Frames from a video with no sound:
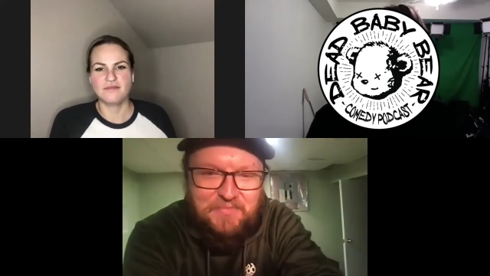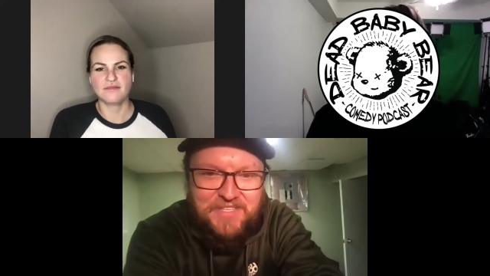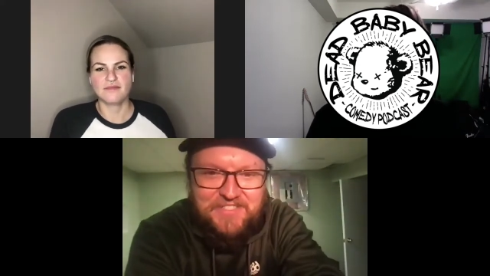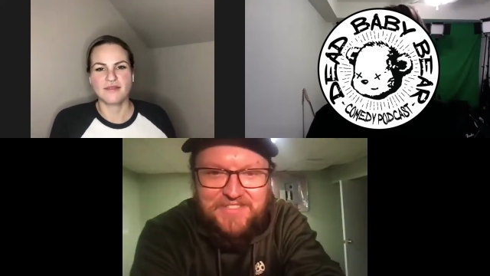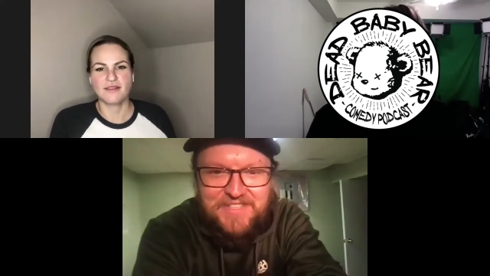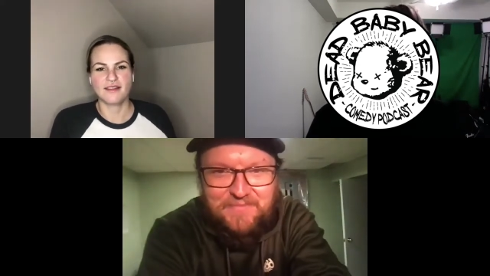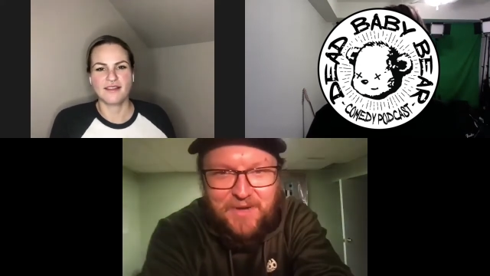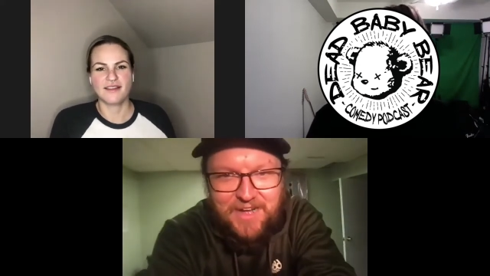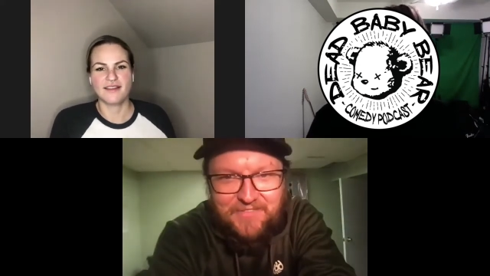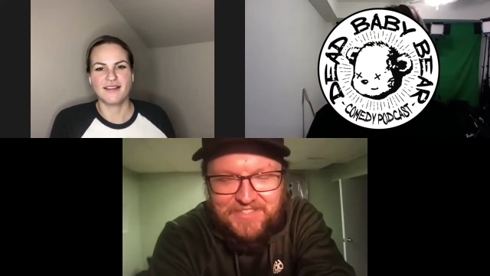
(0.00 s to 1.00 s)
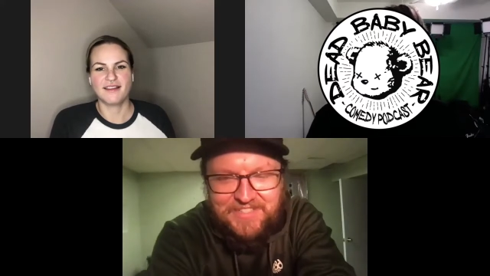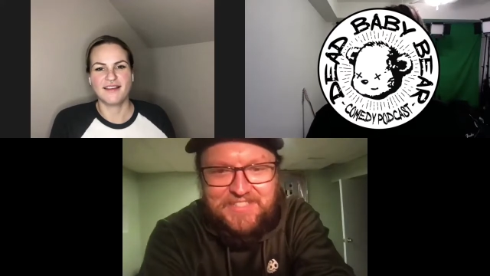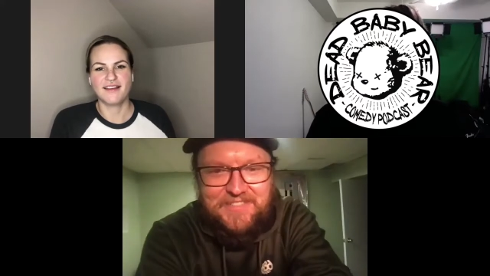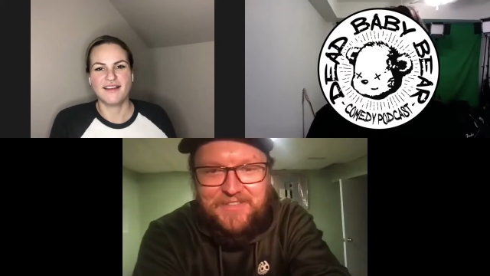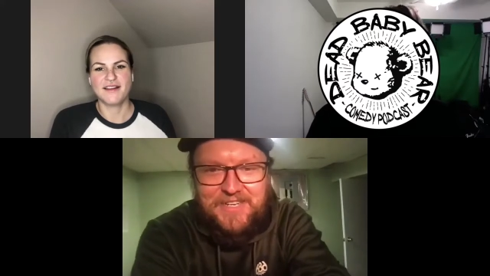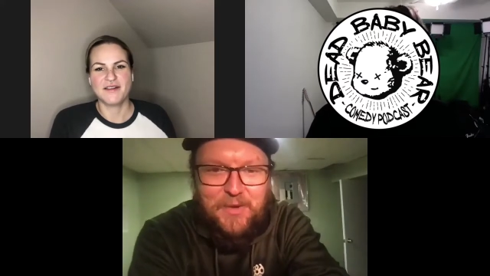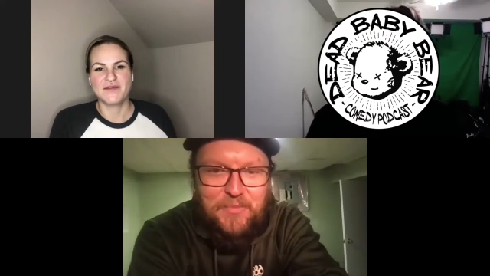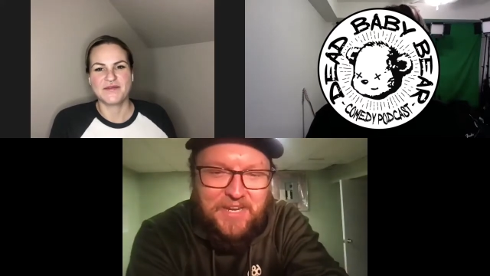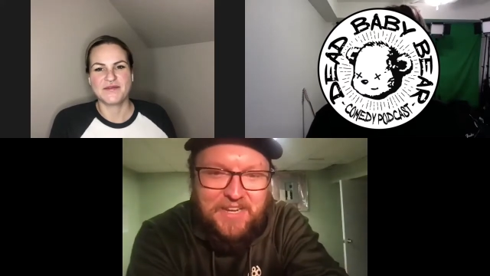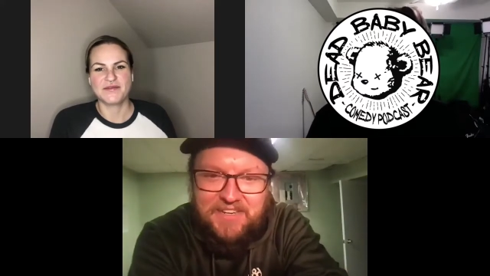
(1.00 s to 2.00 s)
Speaker 1: pissing them off that isn't
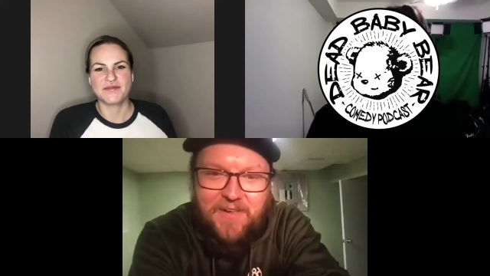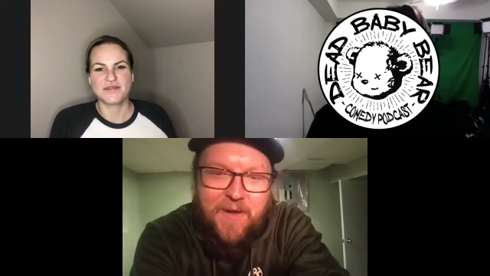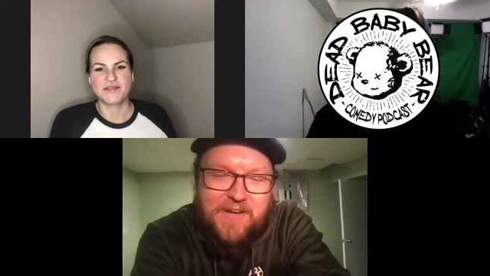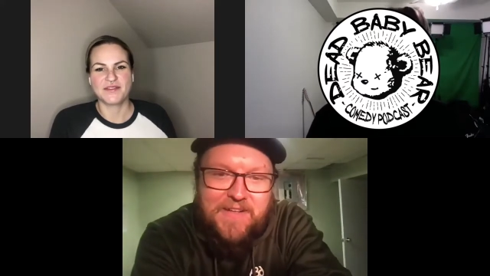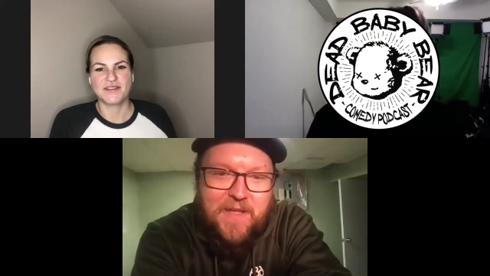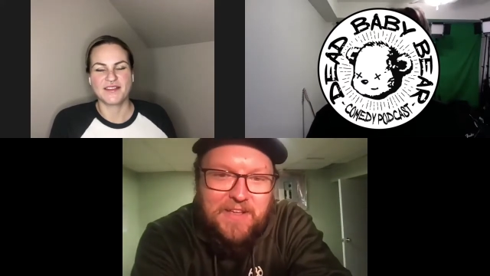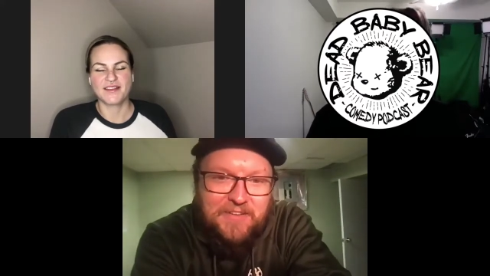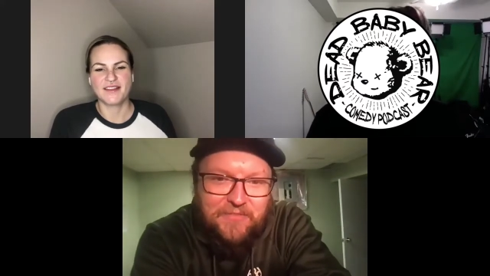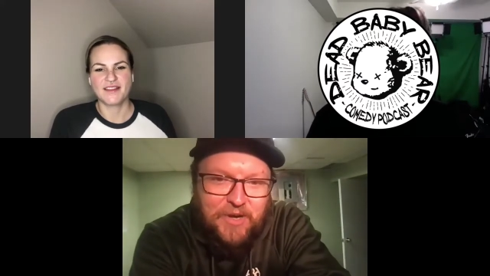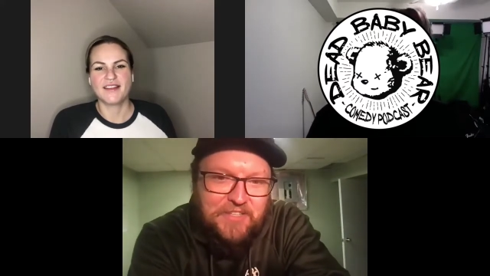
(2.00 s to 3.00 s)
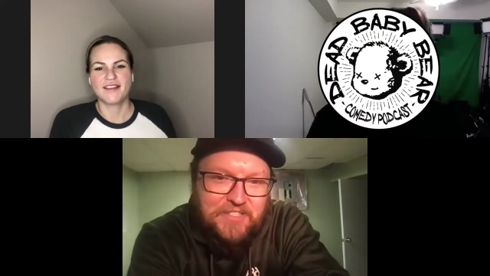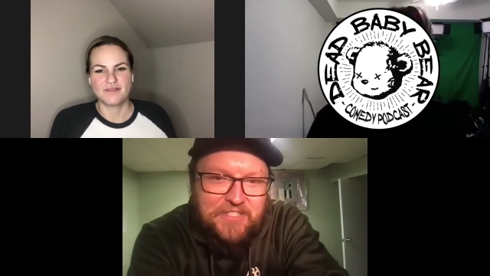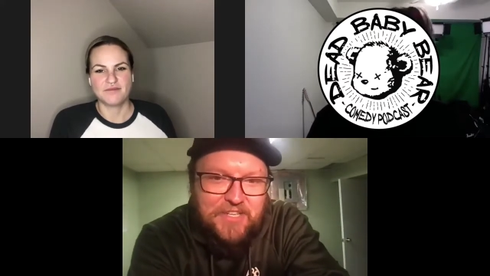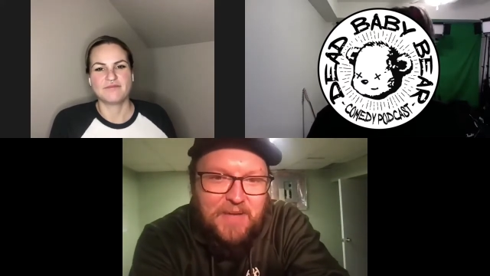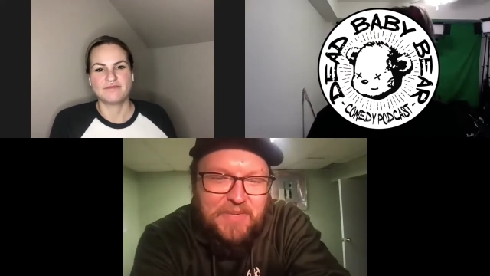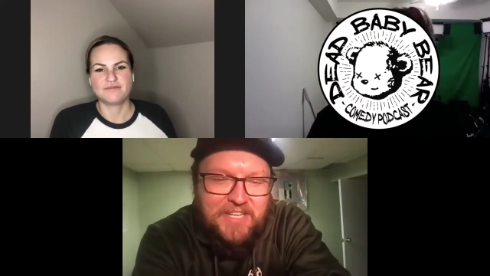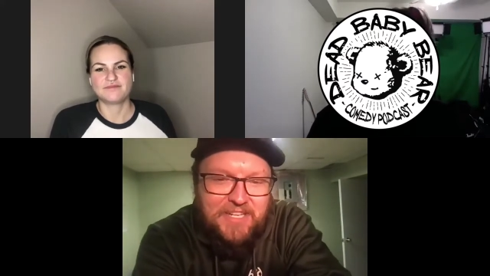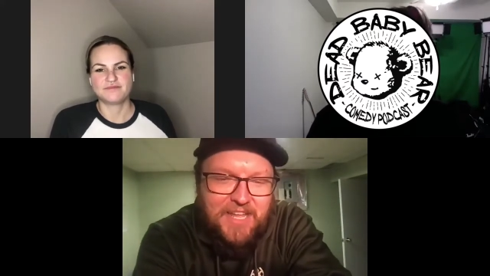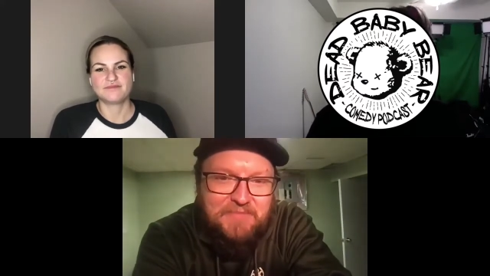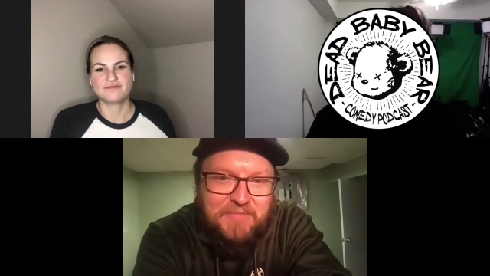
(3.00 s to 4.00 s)
reopening. For us, it's comedy
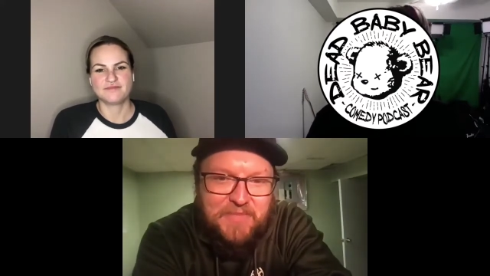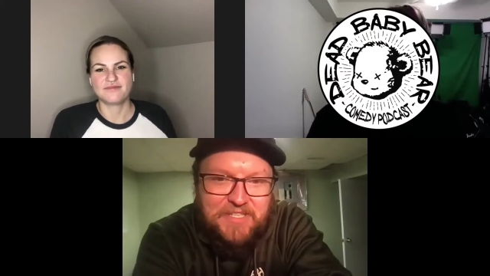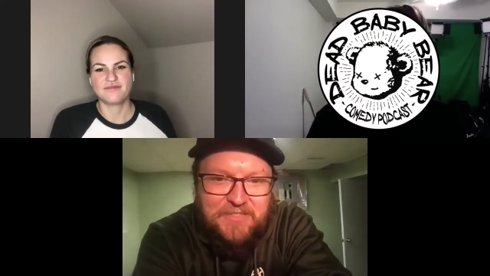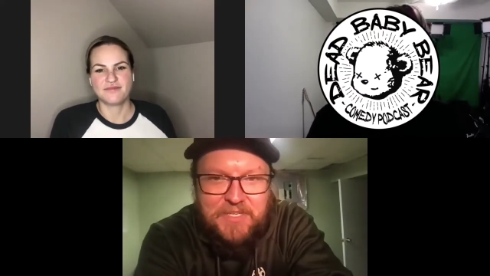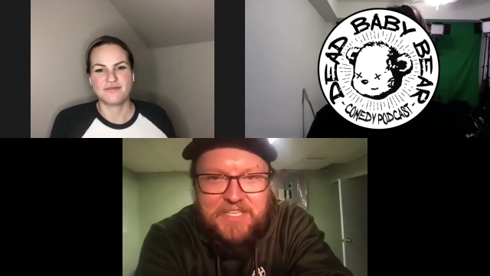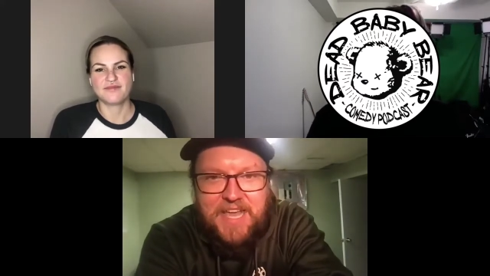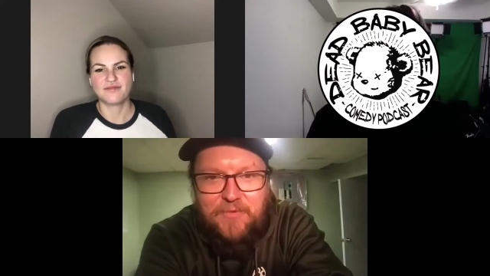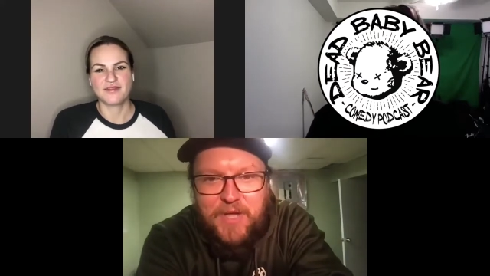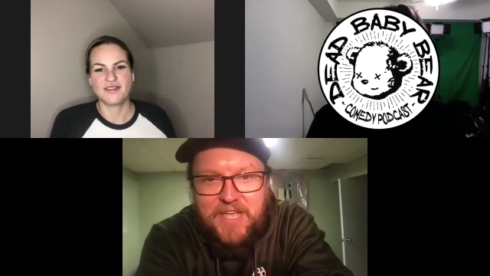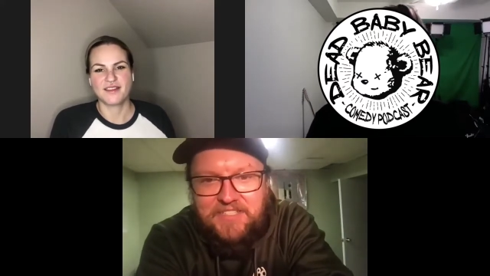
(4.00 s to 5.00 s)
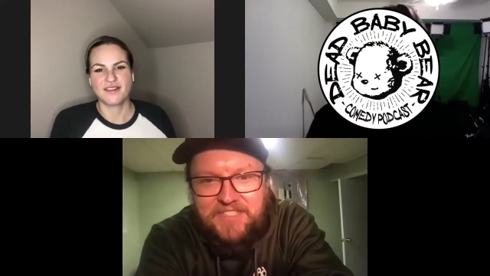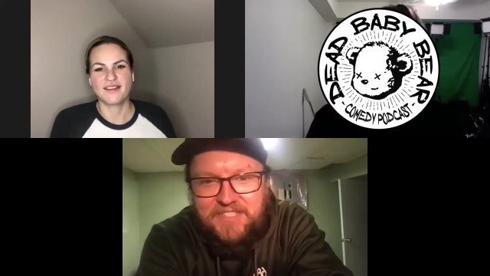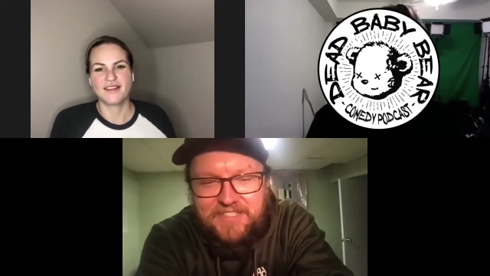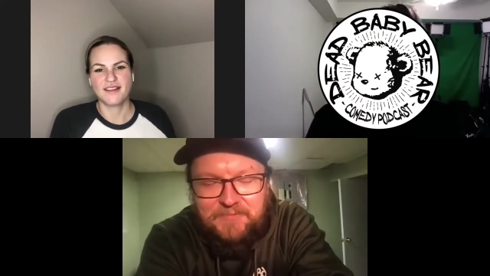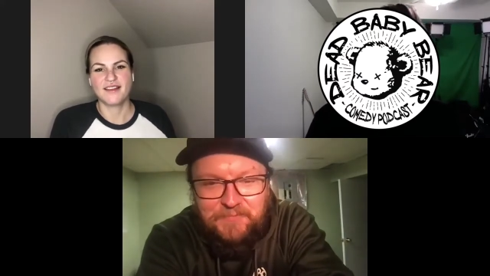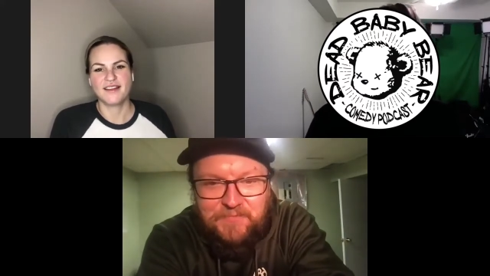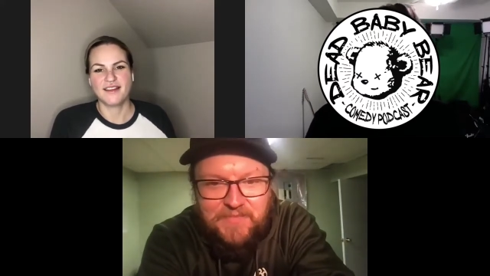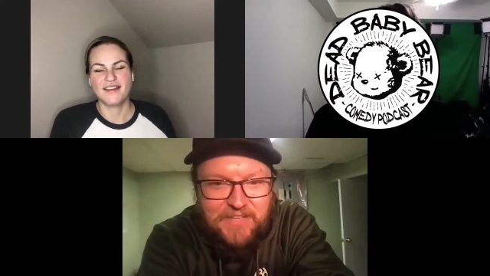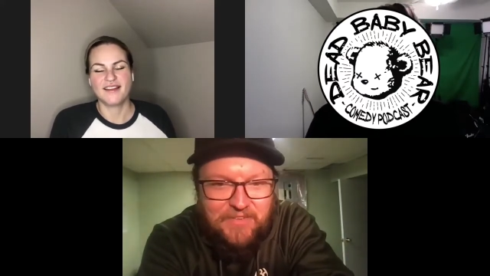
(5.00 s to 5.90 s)
clubs because we can't wait to for